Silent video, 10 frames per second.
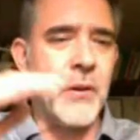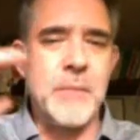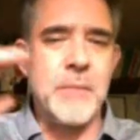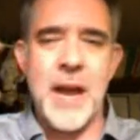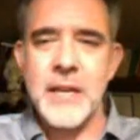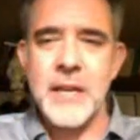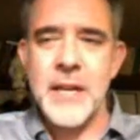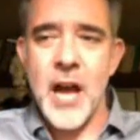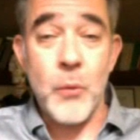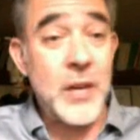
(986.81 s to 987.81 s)
It might
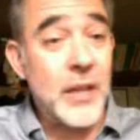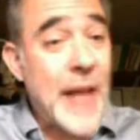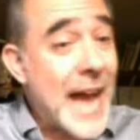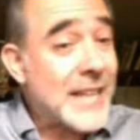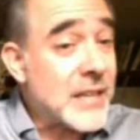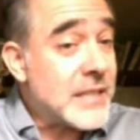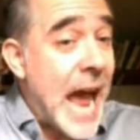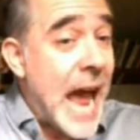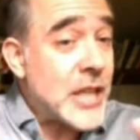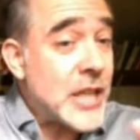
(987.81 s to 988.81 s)
relax an
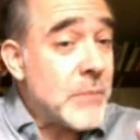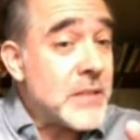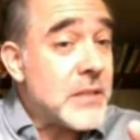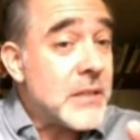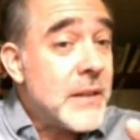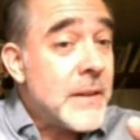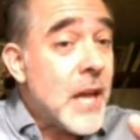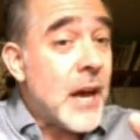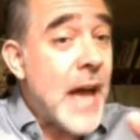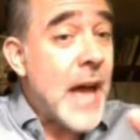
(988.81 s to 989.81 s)
attachment
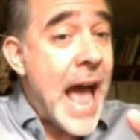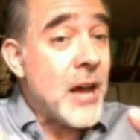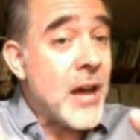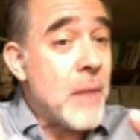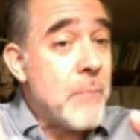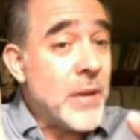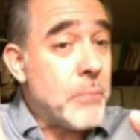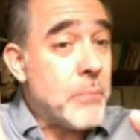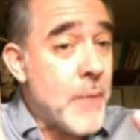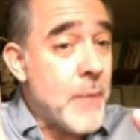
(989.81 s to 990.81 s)
at a
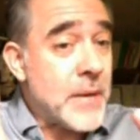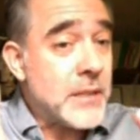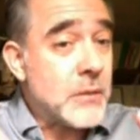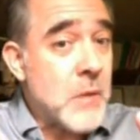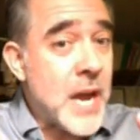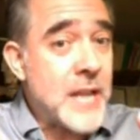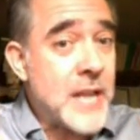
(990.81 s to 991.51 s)
bony prominence, right?